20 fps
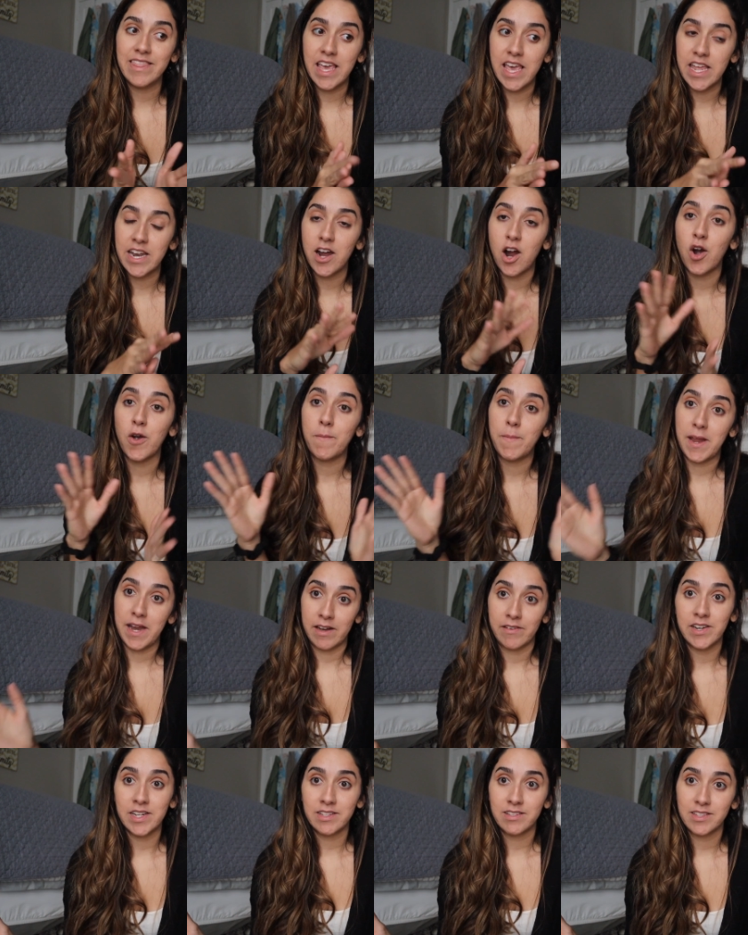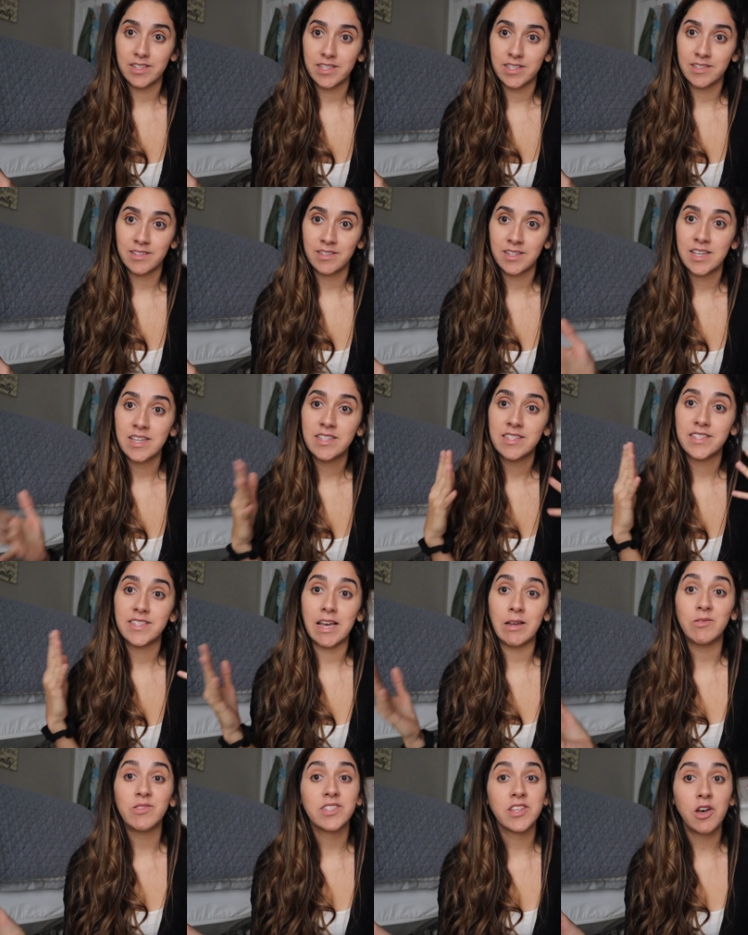then our parents.
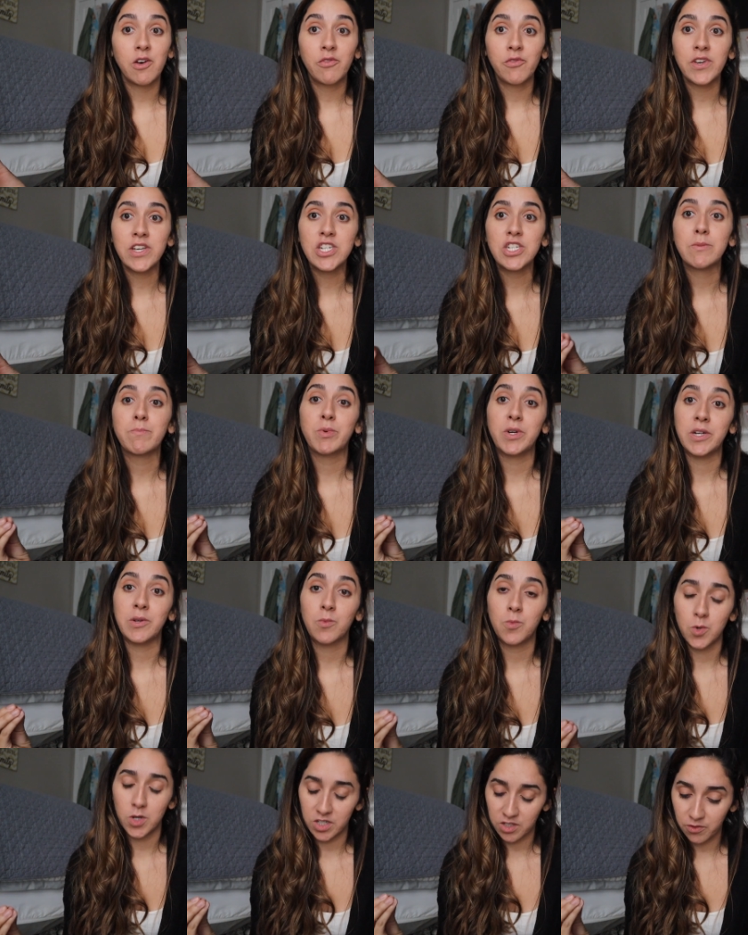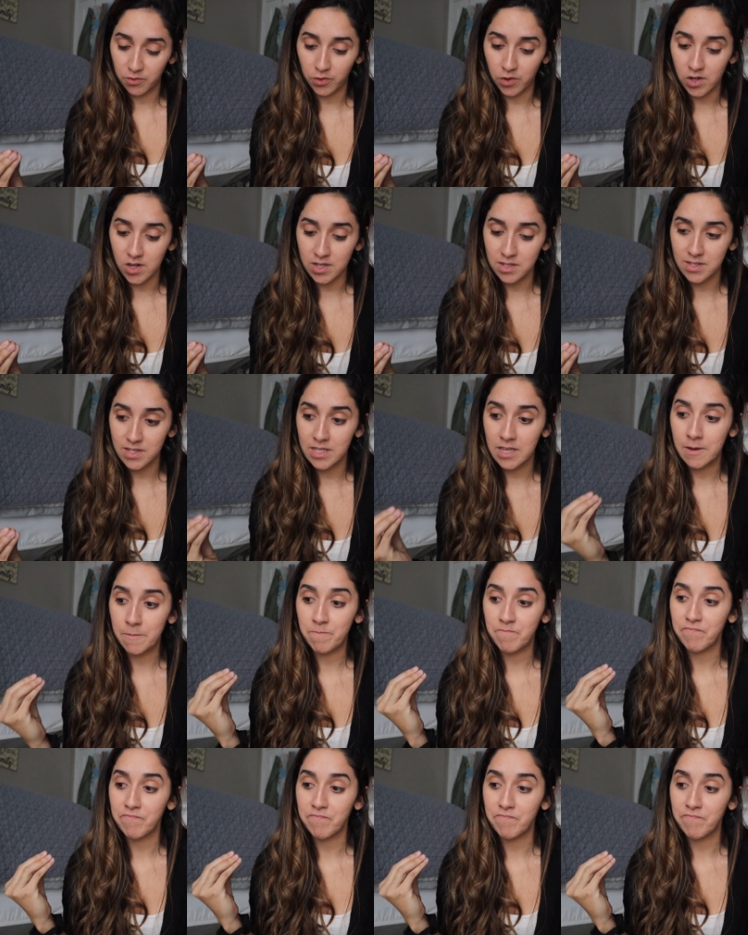Sounds selfish, but it worked for us.